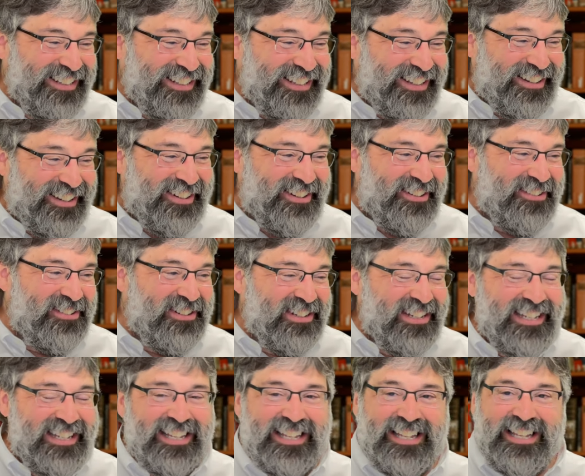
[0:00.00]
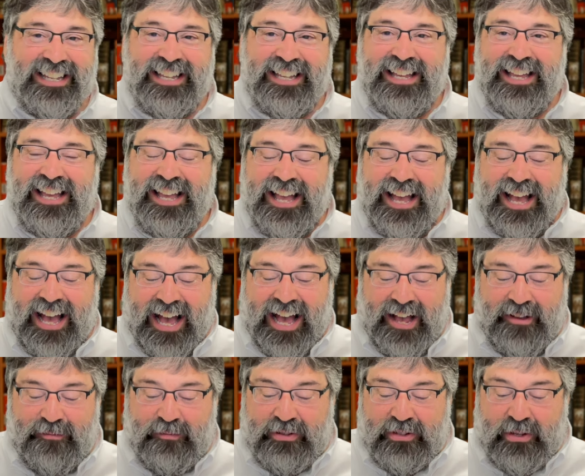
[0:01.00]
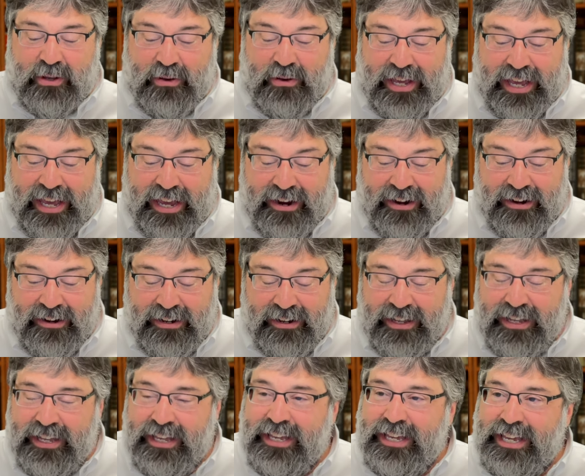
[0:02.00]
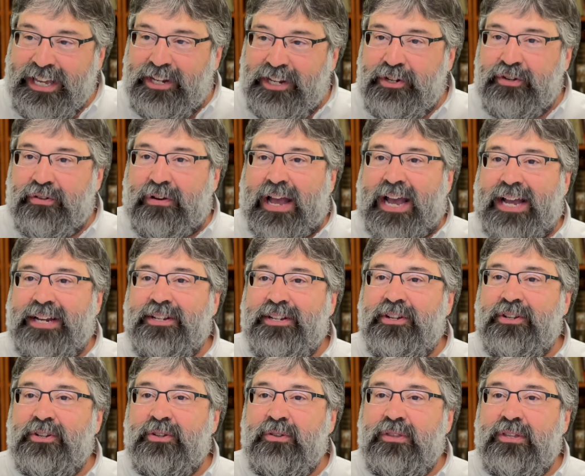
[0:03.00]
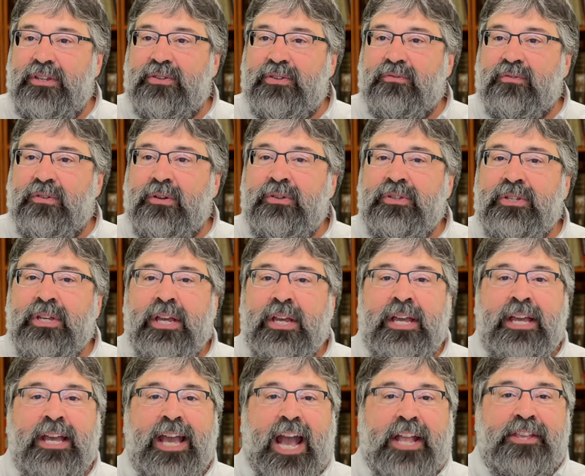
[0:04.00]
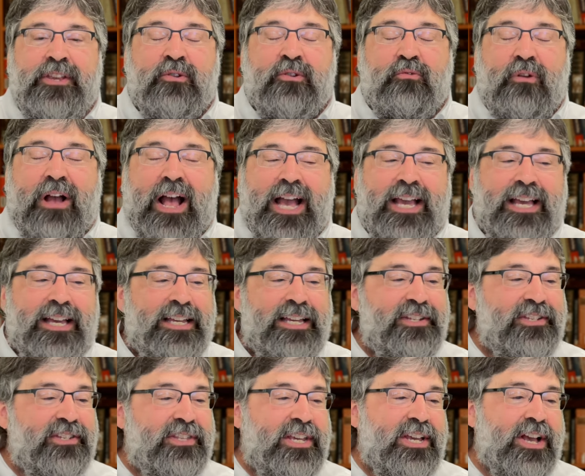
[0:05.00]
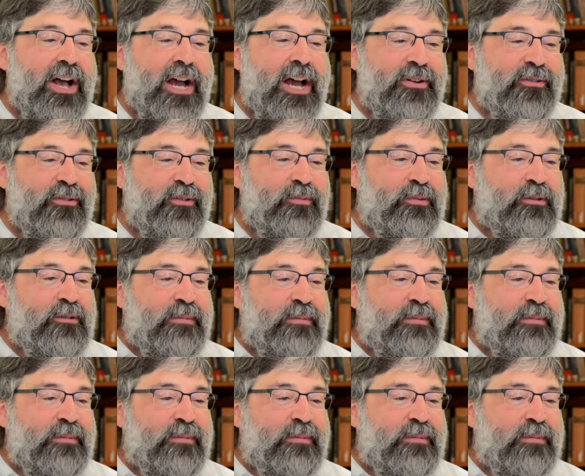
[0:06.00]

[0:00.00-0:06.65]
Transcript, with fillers: You know? Um, so here, he tried to do this ruse. And Uriah is the honorable